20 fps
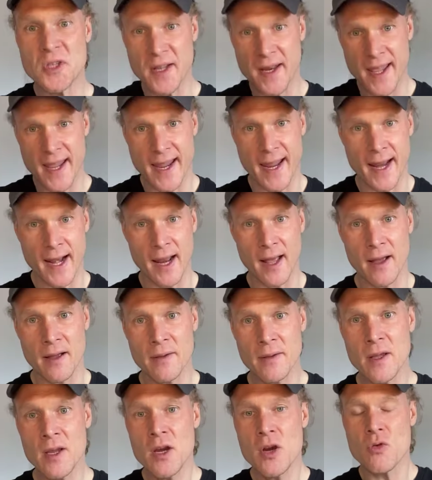the healer.
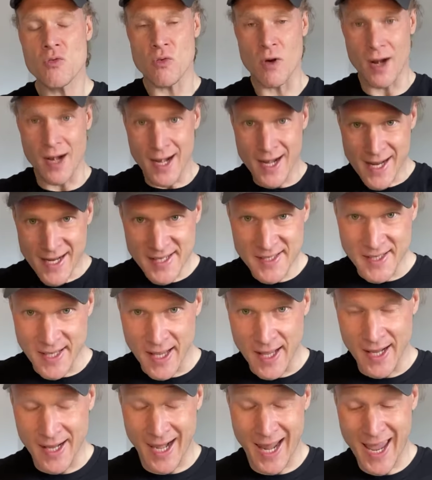Release
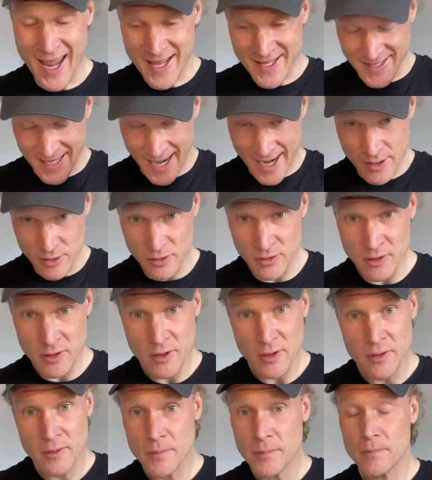it, lay it down
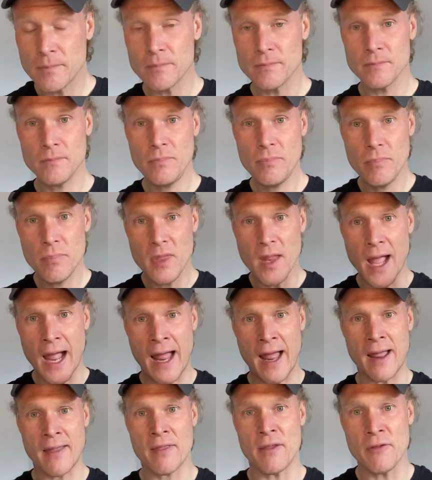
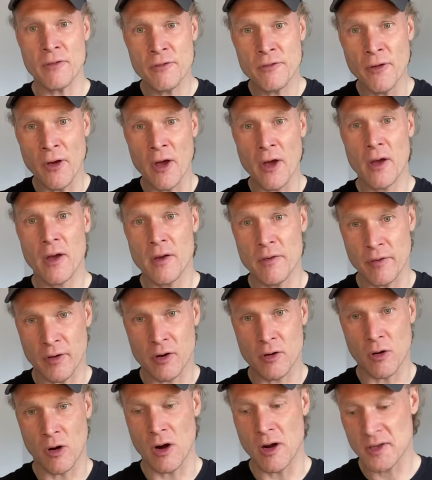at the foot of a
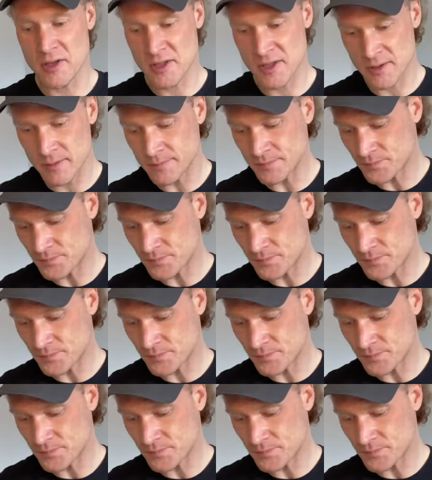cross.